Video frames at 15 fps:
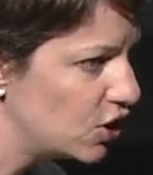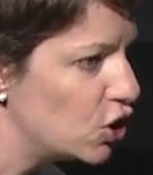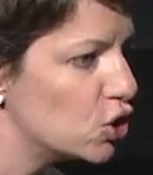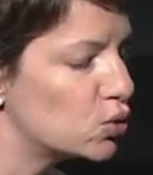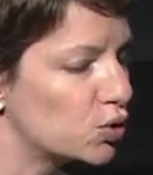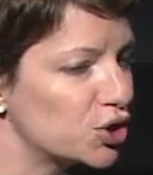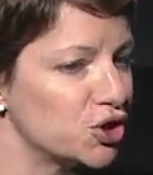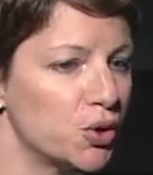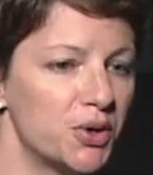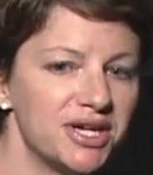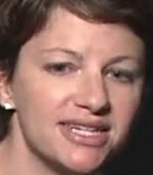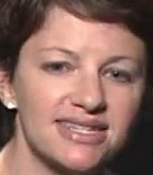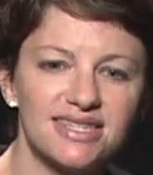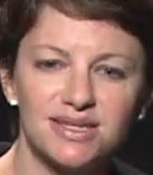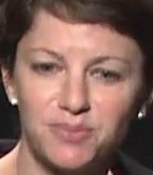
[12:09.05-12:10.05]
who were
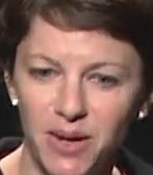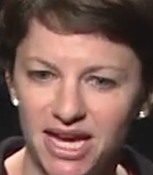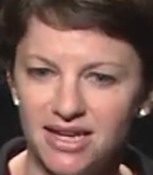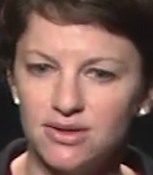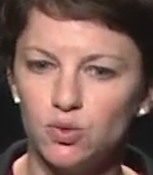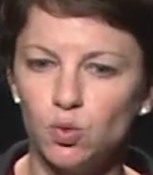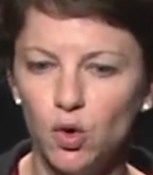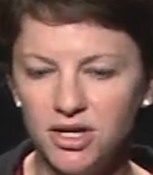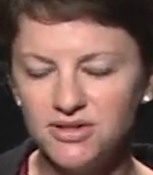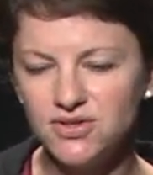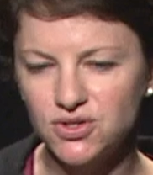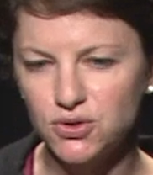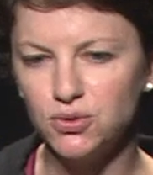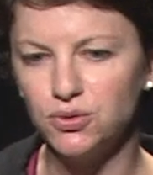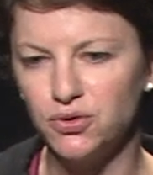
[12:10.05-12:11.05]
going to spend one
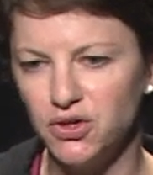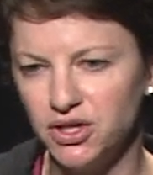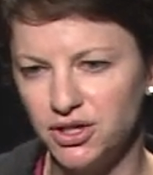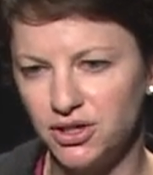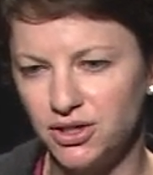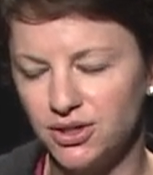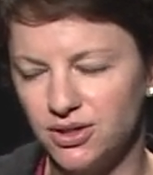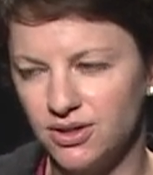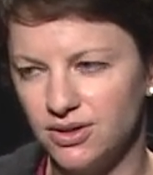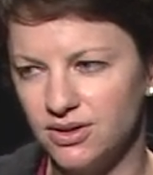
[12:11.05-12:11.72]
school year